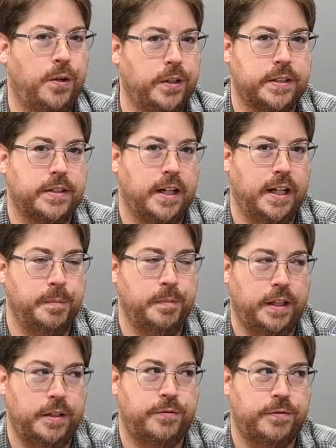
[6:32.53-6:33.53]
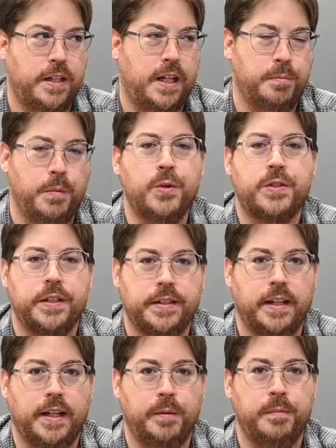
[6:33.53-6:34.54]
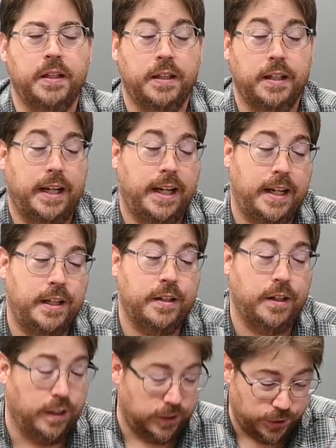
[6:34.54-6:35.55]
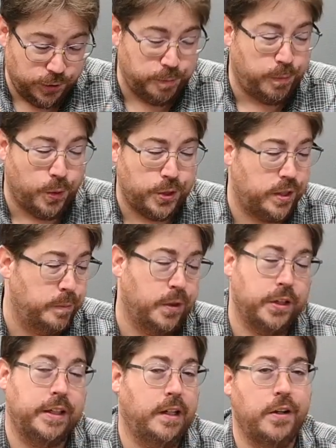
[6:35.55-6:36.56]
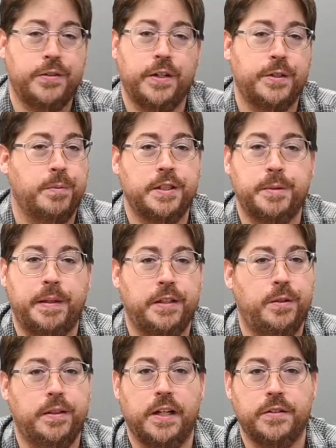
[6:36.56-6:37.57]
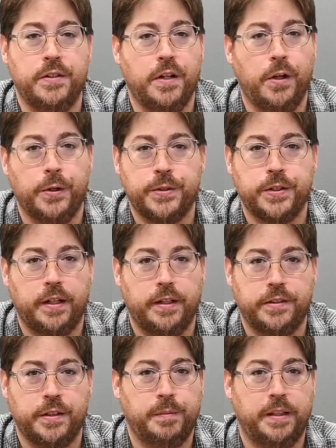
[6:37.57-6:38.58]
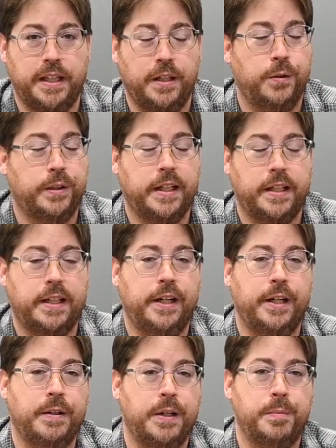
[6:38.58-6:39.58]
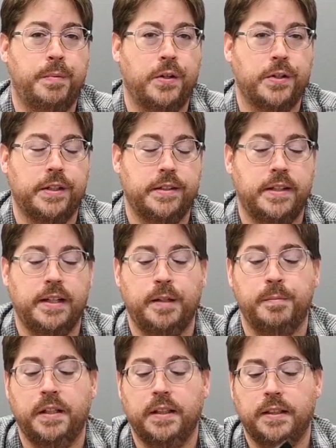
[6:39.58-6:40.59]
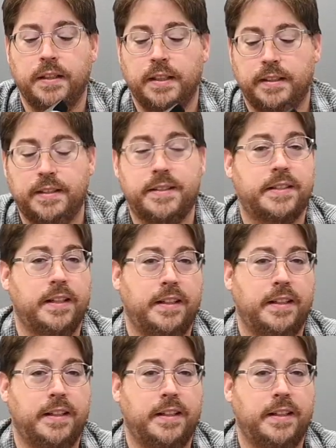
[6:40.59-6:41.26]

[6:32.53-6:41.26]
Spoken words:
all the time, if not most of the time. And a good portion of the market also doesn't want to spend $2,000 on something they're only going to carry around a part of the time. This is a